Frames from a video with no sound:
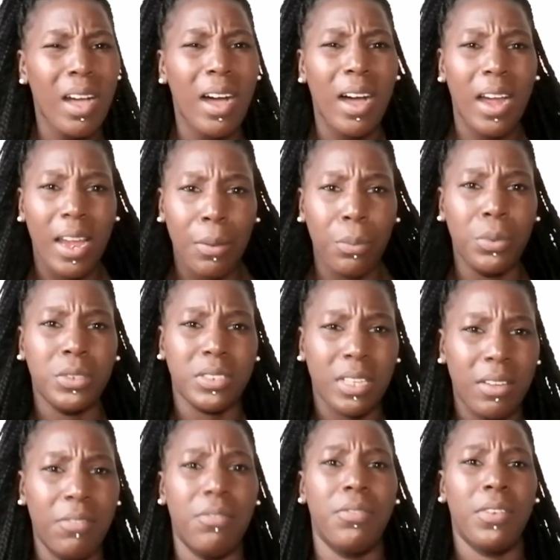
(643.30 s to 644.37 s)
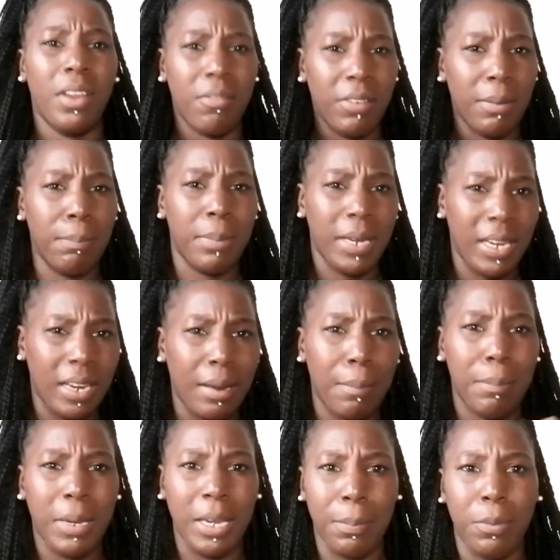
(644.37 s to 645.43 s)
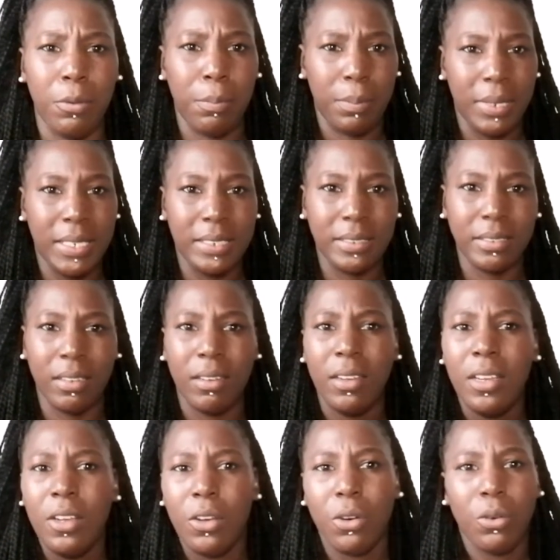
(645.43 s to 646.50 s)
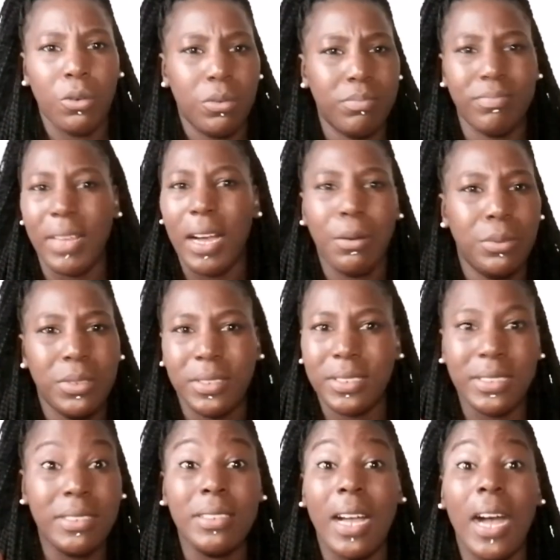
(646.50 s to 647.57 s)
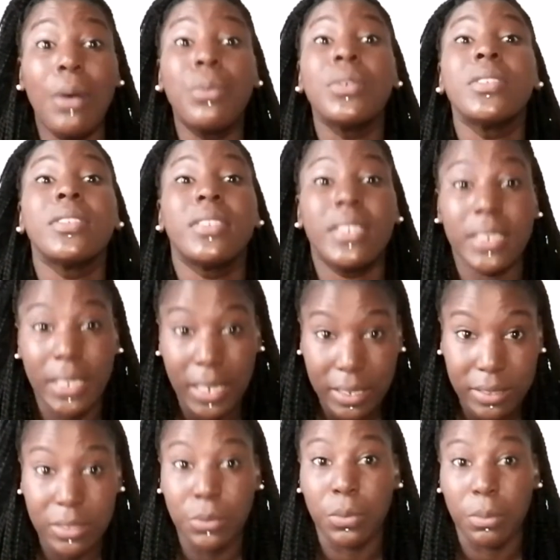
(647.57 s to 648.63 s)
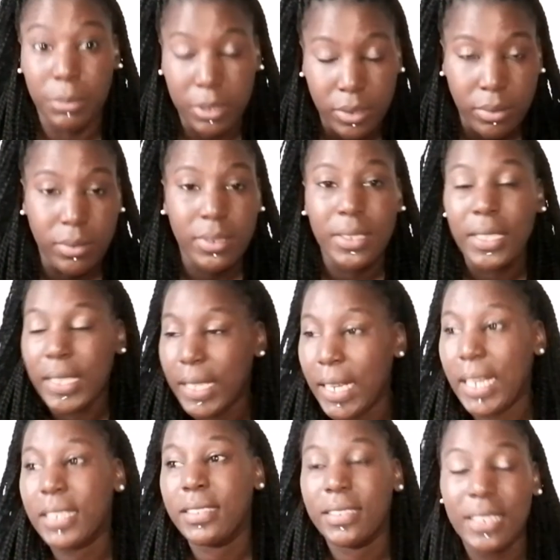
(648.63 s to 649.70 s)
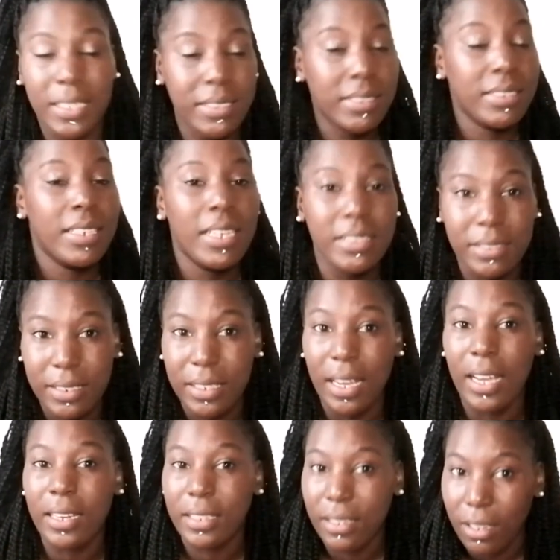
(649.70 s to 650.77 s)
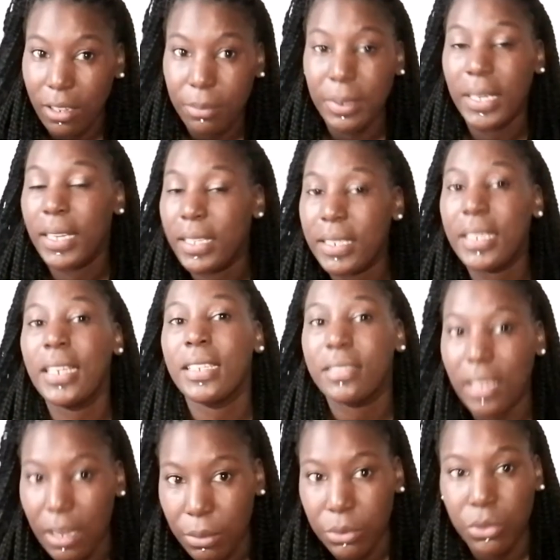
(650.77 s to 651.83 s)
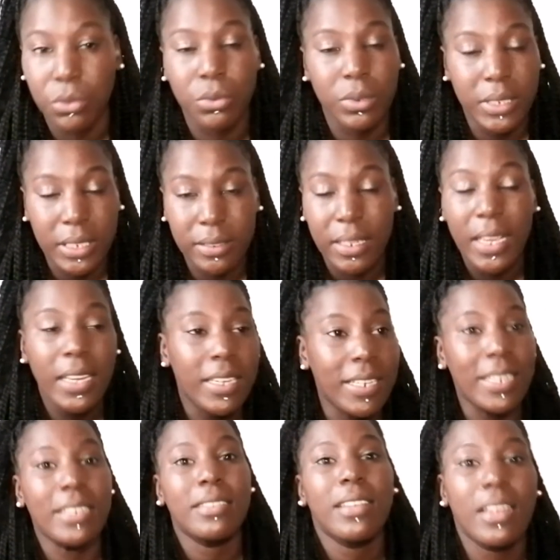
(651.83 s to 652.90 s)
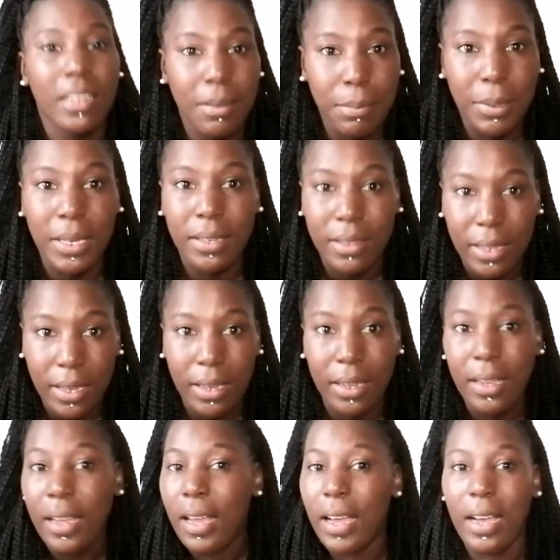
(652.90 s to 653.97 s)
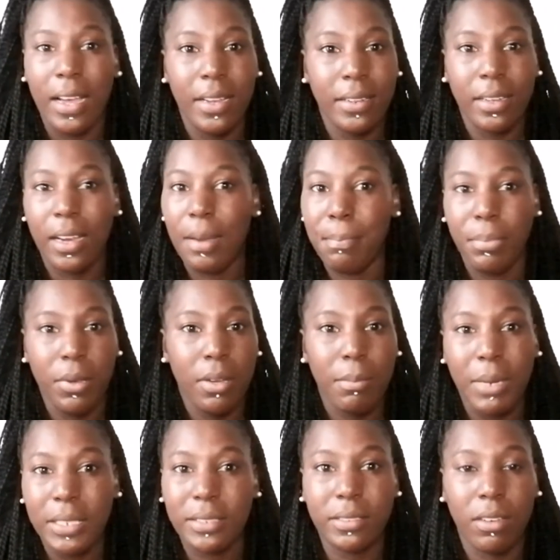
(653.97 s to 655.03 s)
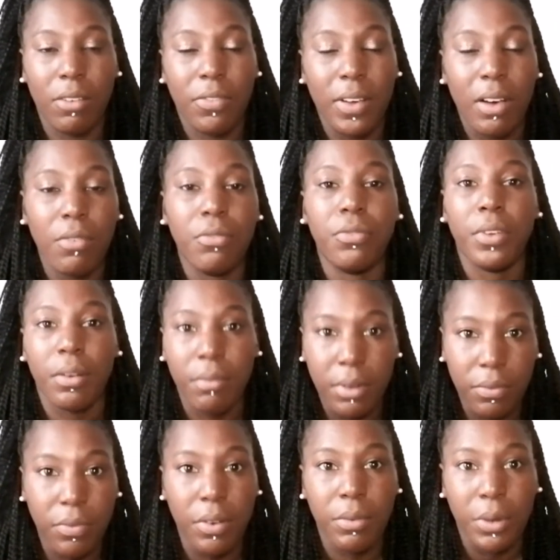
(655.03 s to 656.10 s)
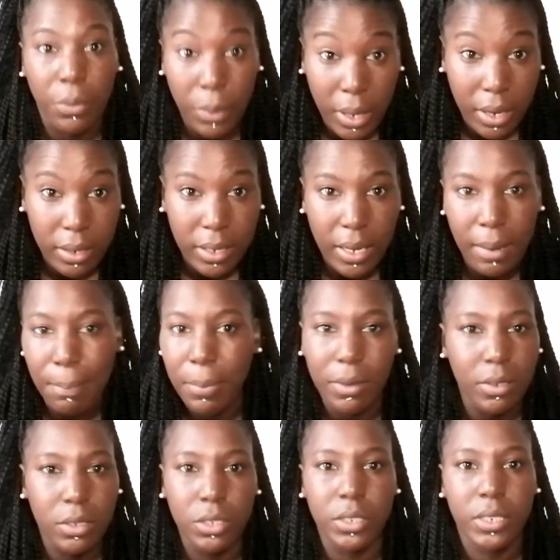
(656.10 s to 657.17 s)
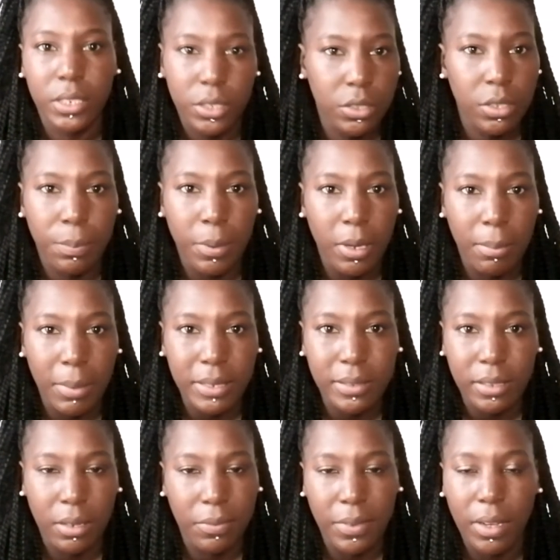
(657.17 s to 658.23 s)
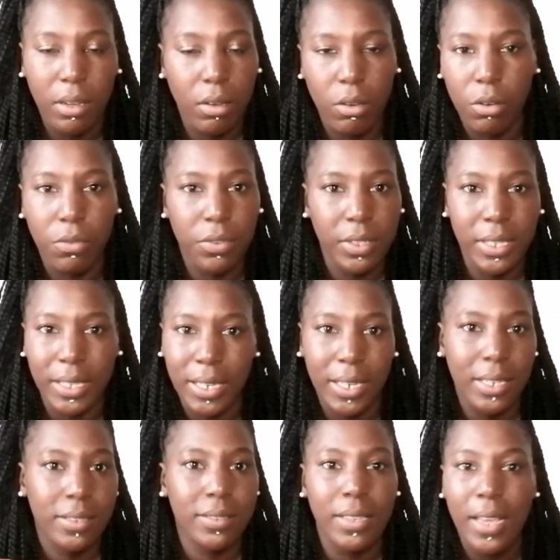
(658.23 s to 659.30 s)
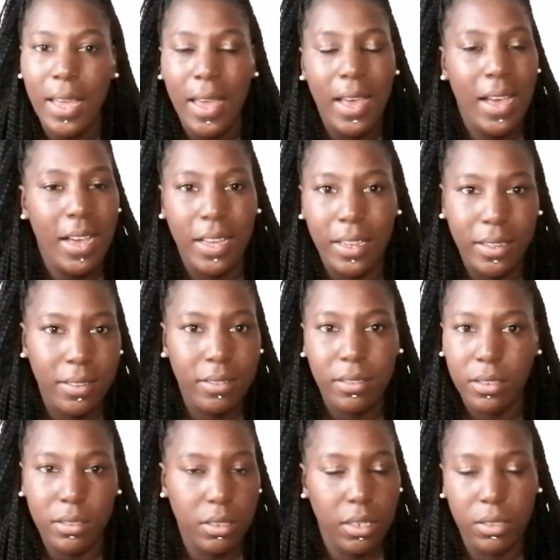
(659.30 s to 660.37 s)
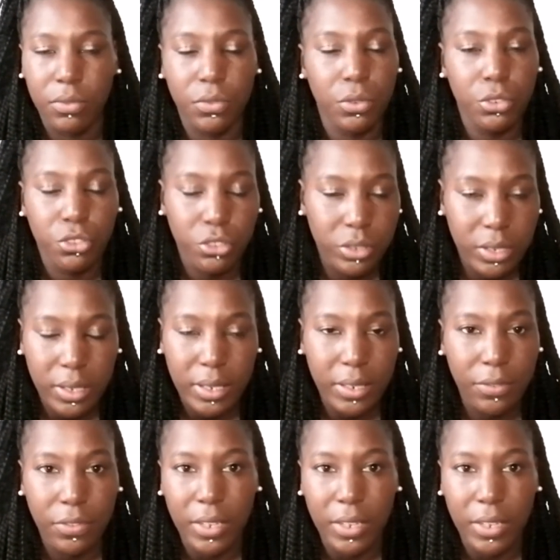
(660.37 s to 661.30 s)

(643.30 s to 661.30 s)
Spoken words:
I was a very big people pleaser. I was the yes woman. Yes, I can help here. Yes, I will do this. Yes, I can be there. And I burnt myself out very, very quickly, but continue to burn myself out over the years. And unfortunately